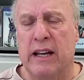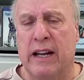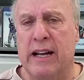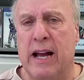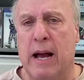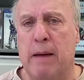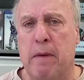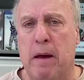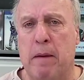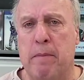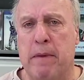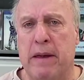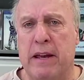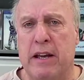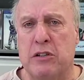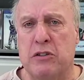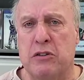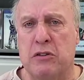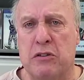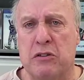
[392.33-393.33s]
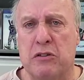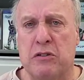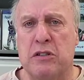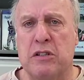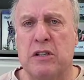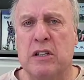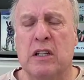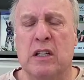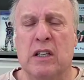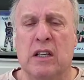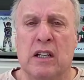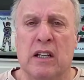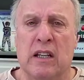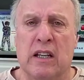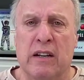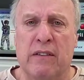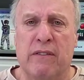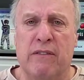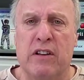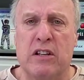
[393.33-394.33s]
I got my master's
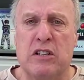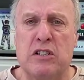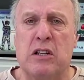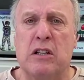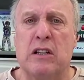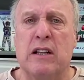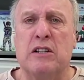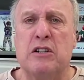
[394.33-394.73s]
in physical